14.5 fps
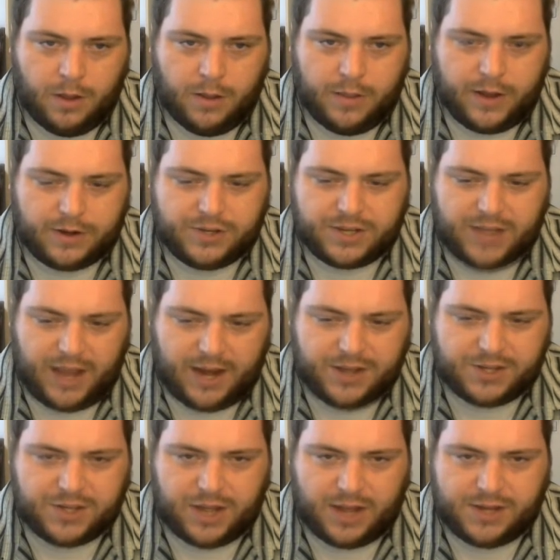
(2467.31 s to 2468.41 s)
There's a tenant
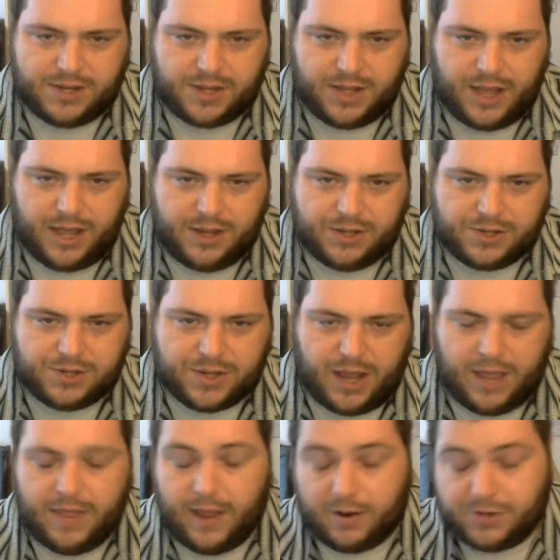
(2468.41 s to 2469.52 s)
side to things,
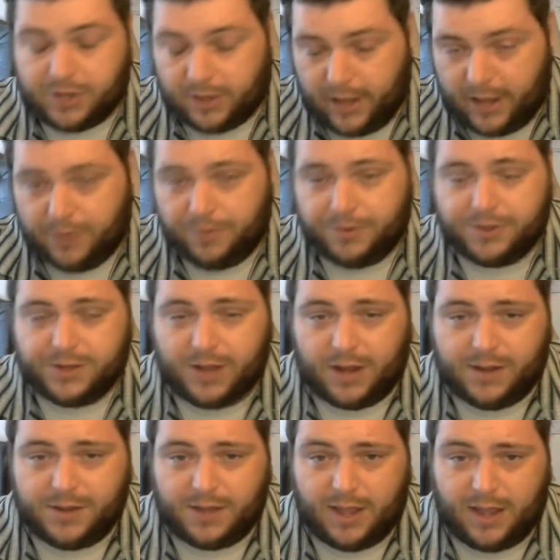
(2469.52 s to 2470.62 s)
and there's a landlord side
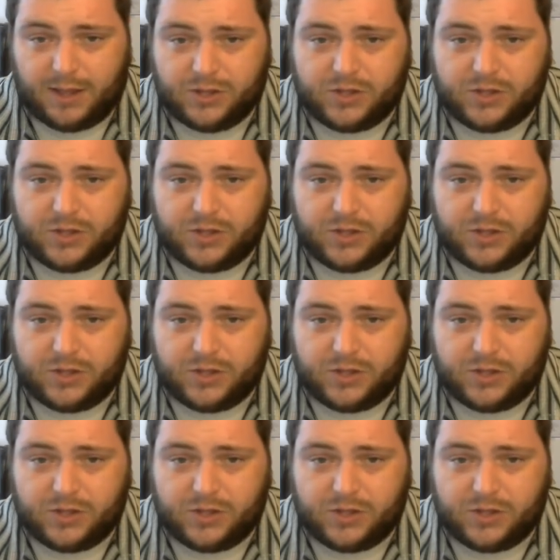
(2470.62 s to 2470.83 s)
to things.